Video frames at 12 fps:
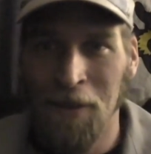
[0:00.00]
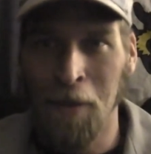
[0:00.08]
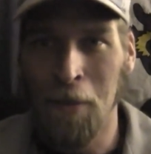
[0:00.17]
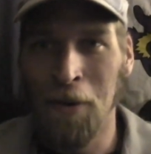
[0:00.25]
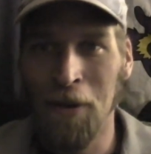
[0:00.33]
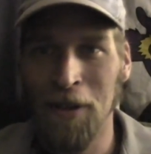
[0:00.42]
in the
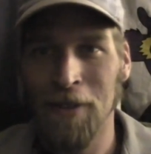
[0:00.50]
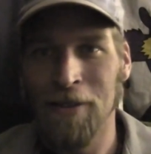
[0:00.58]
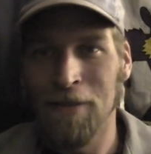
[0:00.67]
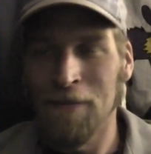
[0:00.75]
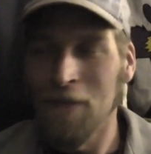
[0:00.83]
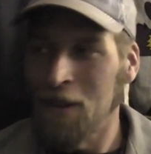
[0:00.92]

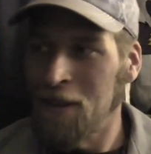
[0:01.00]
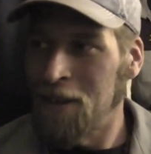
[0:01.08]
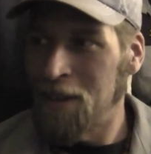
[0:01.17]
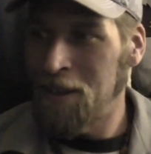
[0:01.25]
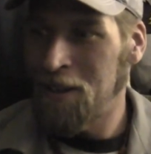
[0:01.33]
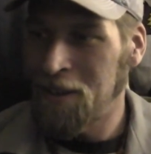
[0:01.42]
mornings,
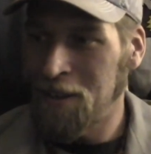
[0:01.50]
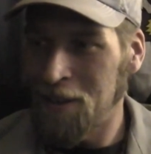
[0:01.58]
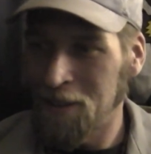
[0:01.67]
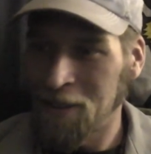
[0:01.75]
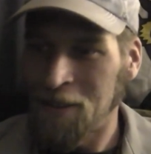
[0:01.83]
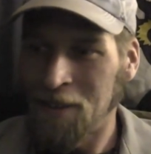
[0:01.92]
uh,
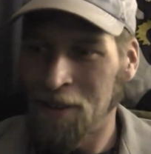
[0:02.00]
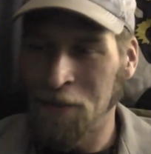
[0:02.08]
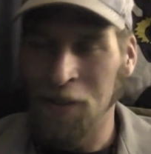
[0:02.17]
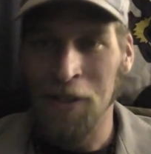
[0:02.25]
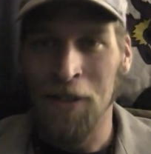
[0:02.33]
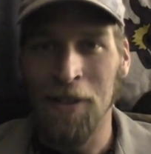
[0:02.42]
if
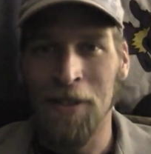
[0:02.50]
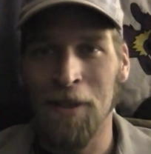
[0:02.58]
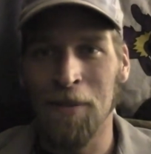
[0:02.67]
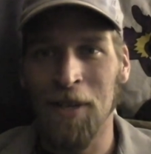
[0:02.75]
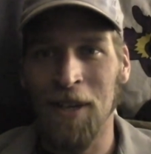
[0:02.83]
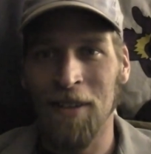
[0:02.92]
it's a good
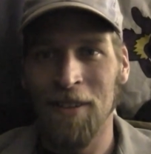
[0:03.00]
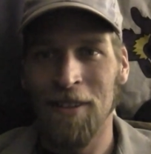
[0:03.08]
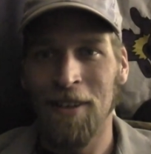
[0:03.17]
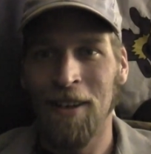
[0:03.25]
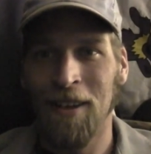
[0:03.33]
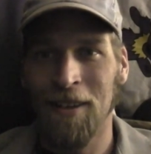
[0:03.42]
subject,
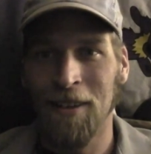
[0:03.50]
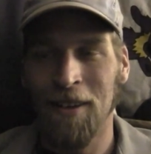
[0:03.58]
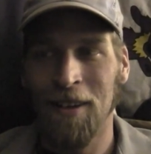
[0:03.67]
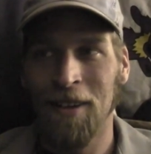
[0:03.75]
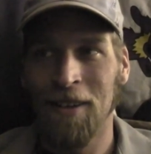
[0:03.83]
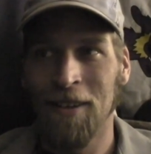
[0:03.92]
and
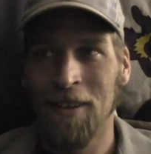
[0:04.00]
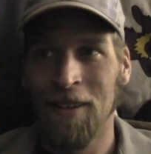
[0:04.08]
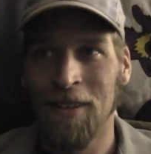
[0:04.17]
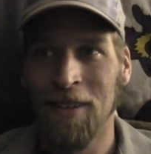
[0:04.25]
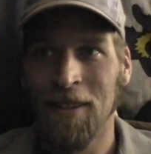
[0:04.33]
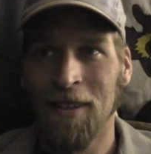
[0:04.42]
uh,
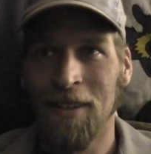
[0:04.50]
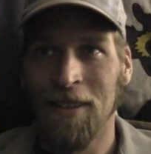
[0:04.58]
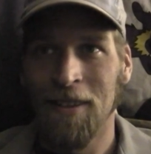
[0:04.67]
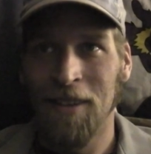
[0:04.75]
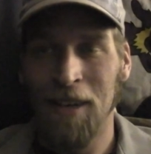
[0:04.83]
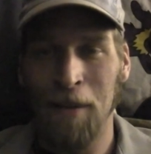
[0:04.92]

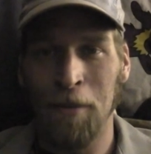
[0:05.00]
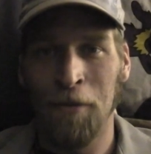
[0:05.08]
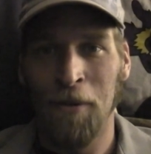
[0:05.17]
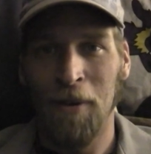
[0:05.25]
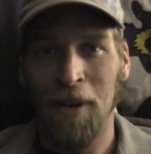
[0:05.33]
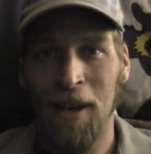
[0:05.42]
the night
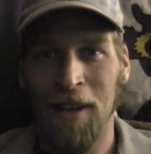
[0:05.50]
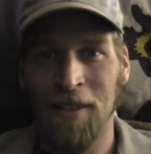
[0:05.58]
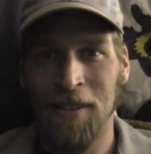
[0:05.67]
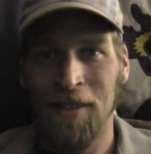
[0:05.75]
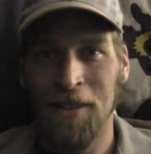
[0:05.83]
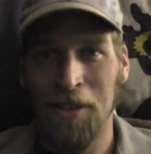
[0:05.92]
before
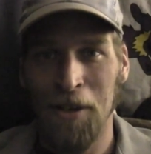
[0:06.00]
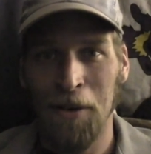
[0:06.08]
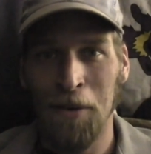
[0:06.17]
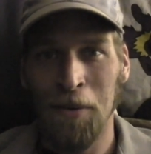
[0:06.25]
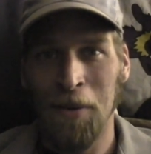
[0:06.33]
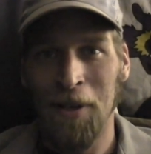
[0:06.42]
last the
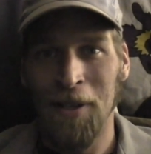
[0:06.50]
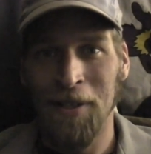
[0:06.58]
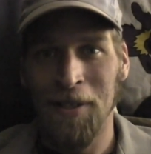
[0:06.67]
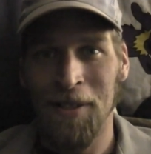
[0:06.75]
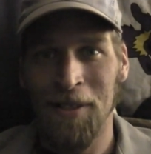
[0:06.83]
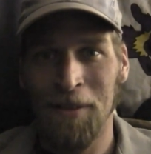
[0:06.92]
show
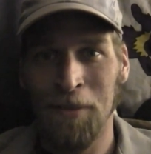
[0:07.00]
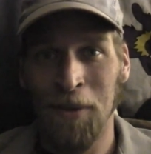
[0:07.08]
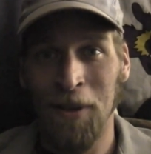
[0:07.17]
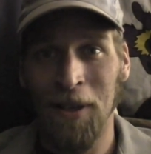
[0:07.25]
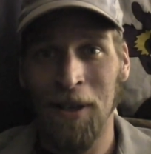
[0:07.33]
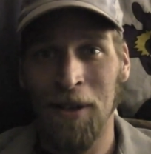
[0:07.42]
was
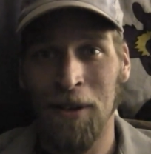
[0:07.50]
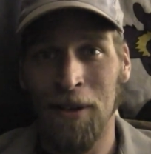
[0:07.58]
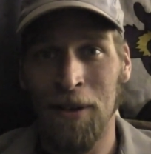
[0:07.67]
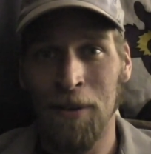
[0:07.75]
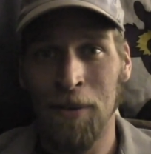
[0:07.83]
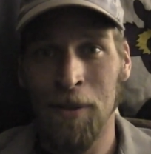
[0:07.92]
really
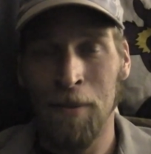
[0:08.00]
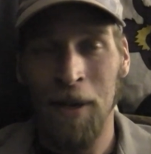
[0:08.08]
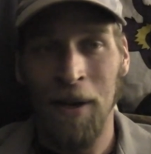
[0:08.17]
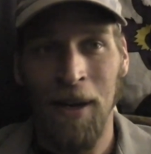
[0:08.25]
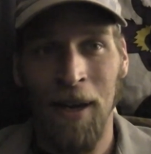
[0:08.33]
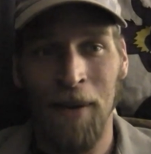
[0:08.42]
good. It was
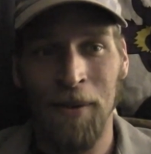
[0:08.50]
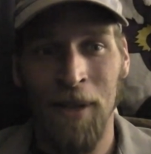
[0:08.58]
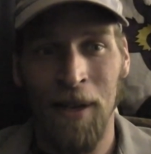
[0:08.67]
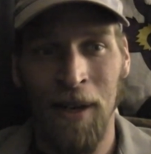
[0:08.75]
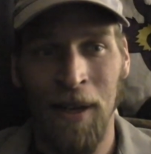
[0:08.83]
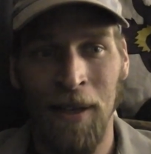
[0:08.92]
about a guy, it was
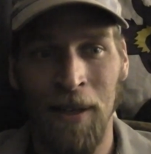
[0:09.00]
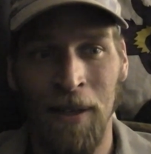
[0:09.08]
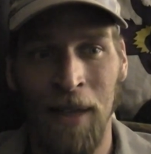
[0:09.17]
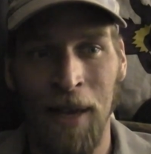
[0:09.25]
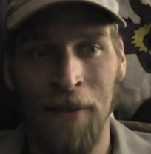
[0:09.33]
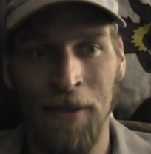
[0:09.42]
kind of like a
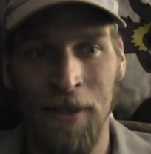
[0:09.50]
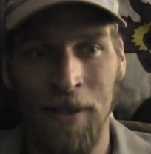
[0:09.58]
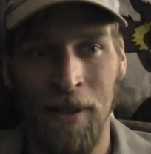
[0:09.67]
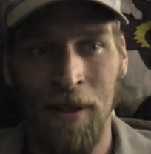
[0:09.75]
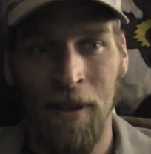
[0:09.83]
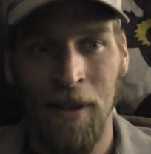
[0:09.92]
life's,